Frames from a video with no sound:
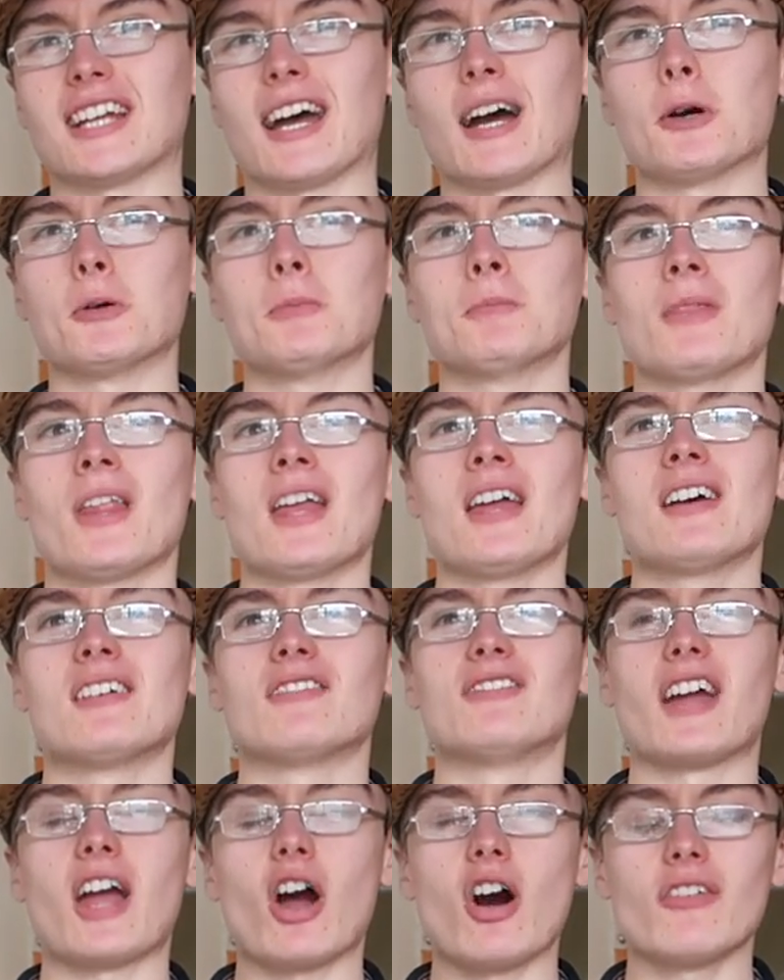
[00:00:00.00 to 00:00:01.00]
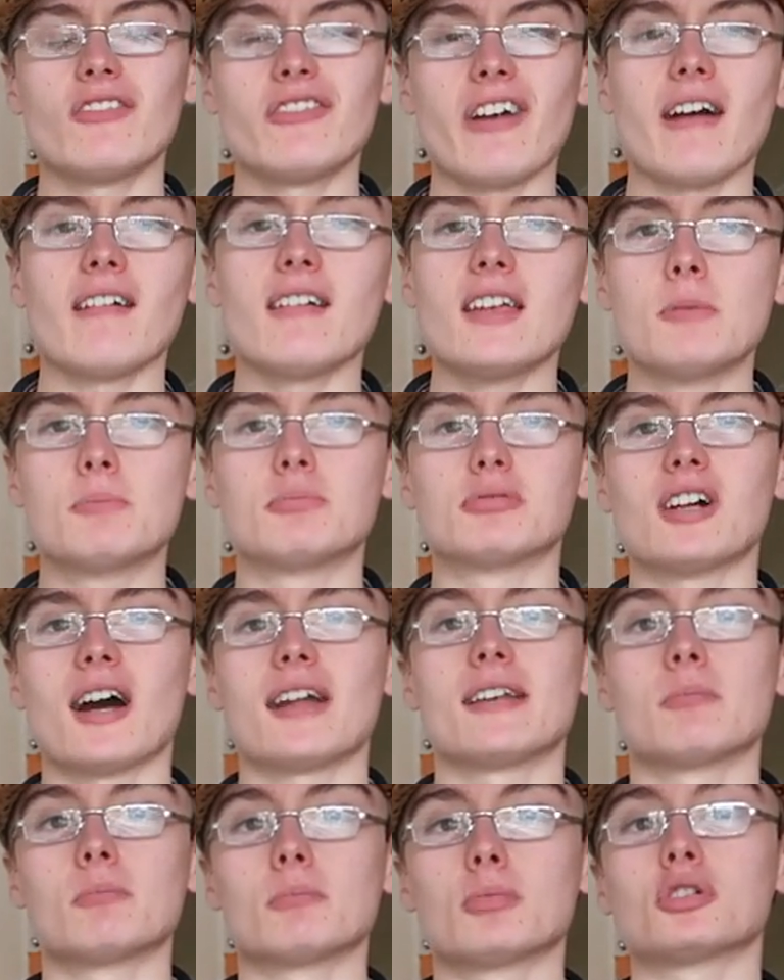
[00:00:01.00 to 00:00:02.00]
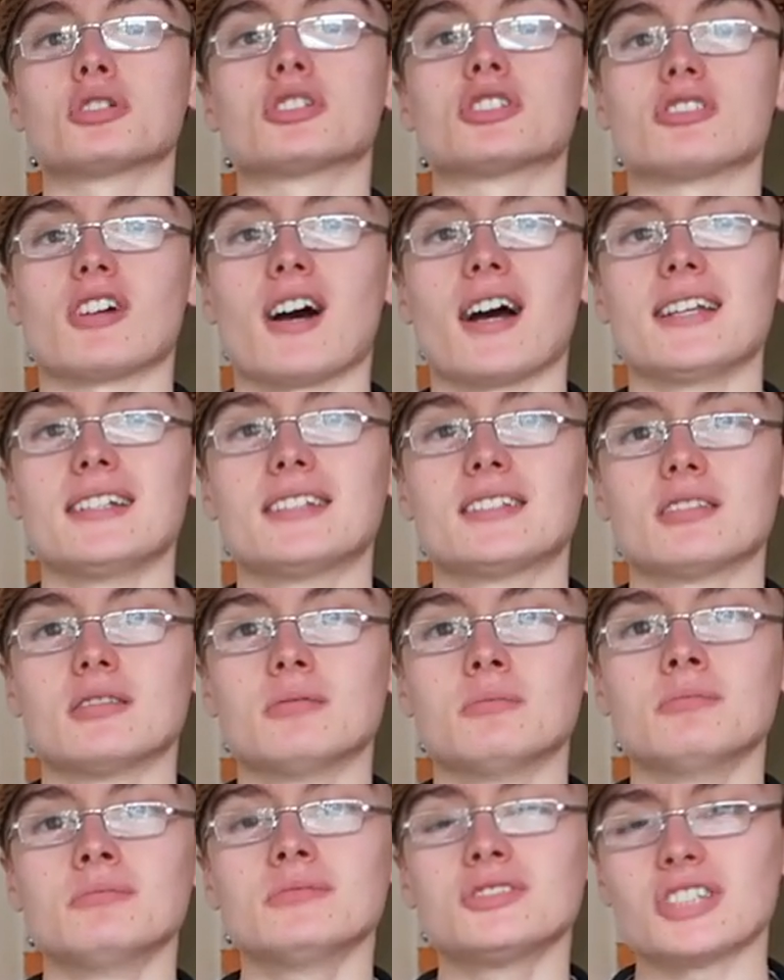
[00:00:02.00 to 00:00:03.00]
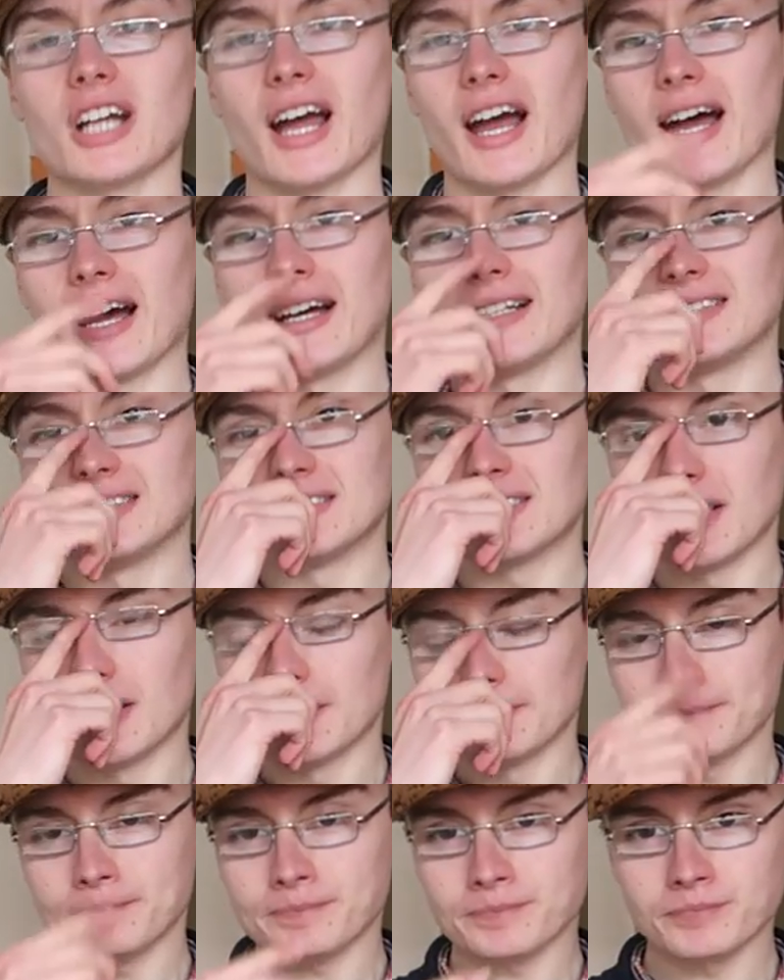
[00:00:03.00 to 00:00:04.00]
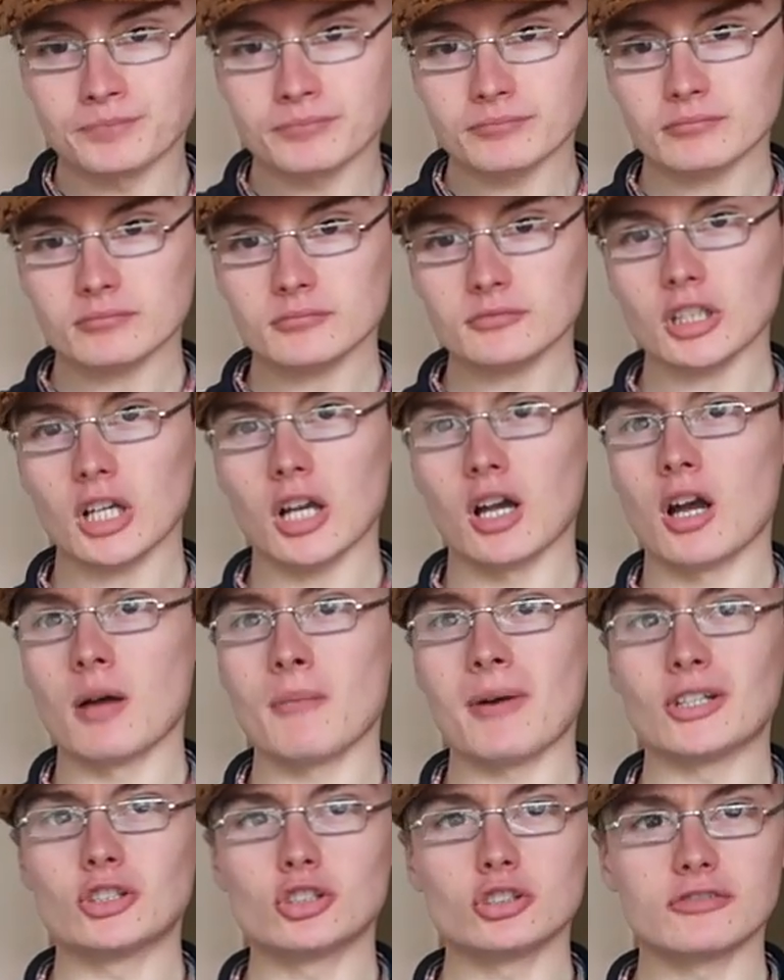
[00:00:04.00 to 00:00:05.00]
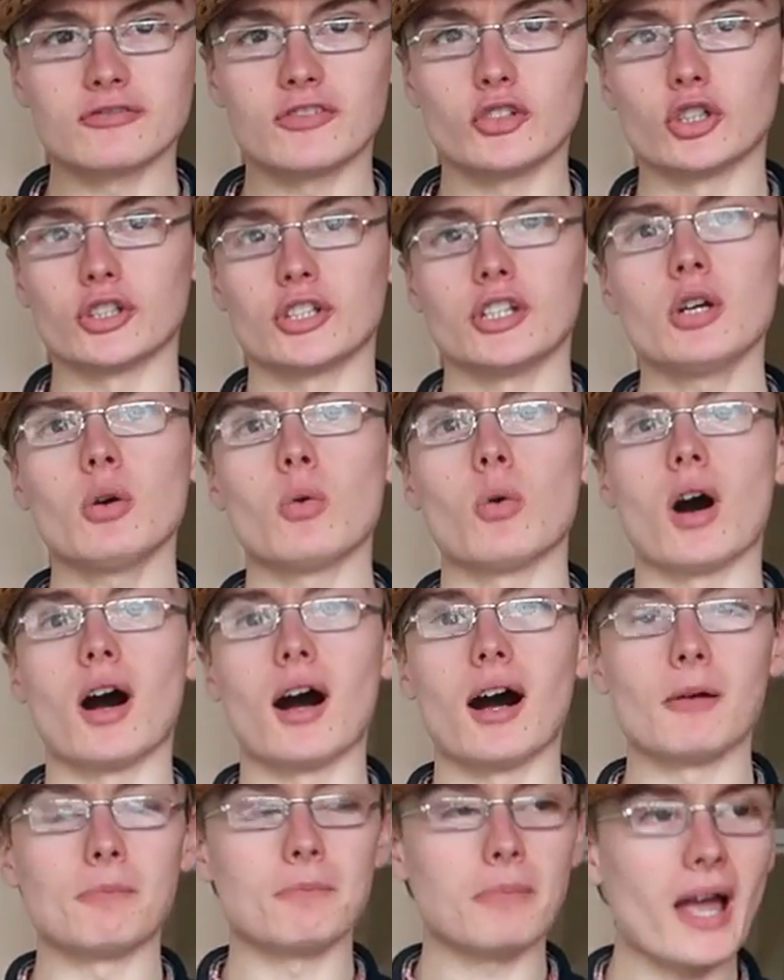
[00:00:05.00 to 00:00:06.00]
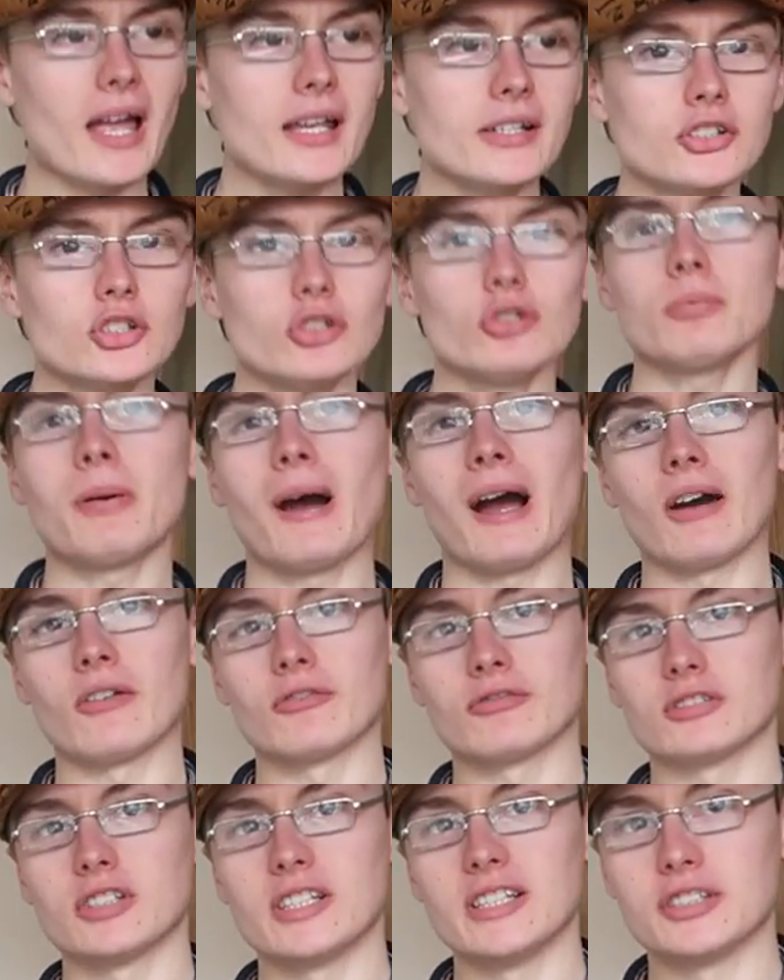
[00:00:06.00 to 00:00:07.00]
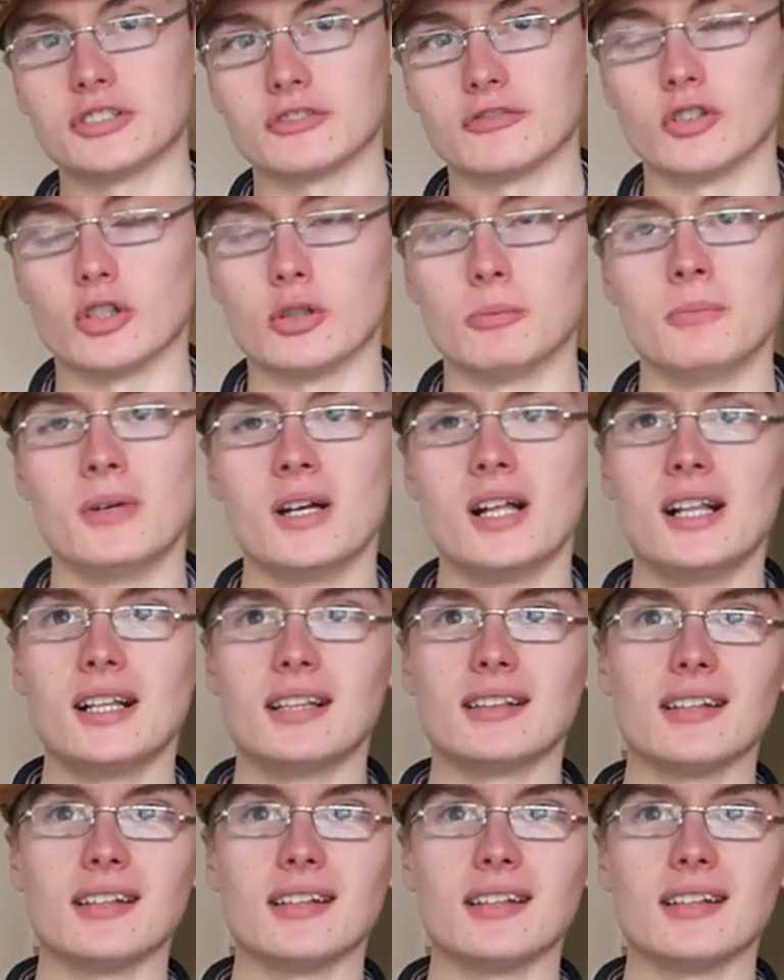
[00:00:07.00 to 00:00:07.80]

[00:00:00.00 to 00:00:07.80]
Now, they are very bread and butter items and um, I just thought, you know what, pay £2 for each of them.